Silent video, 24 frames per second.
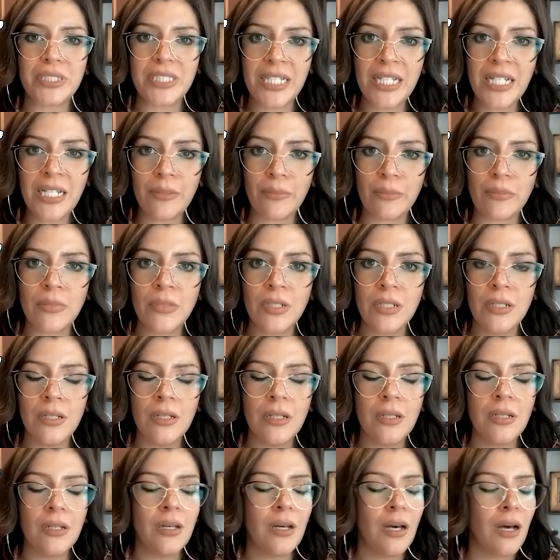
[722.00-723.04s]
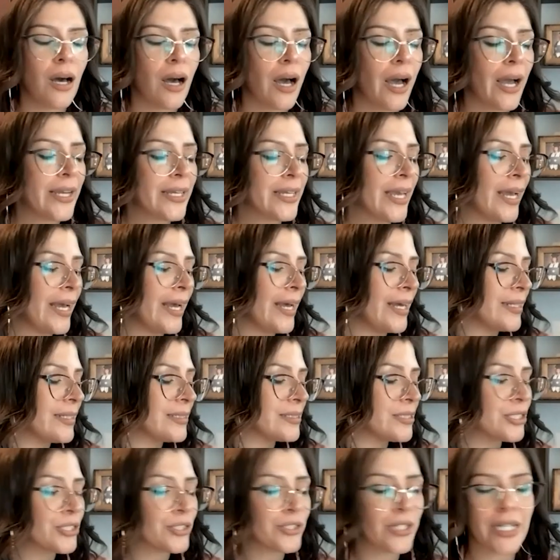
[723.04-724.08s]
team. I can't
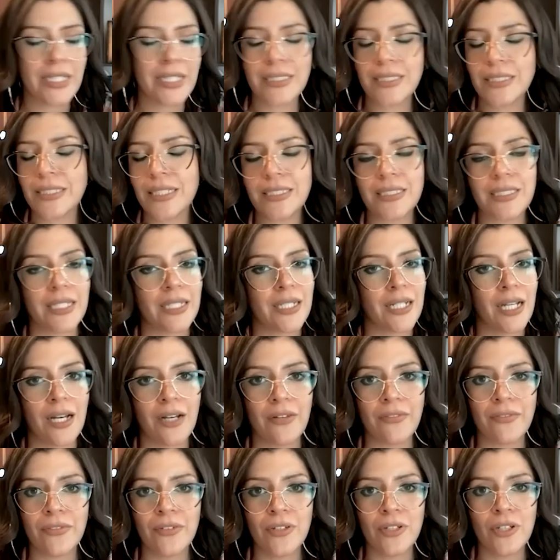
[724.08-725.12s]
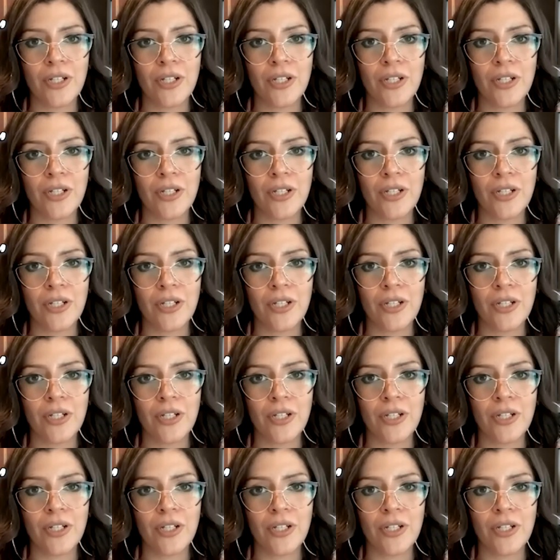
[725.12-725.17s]
stress this enough.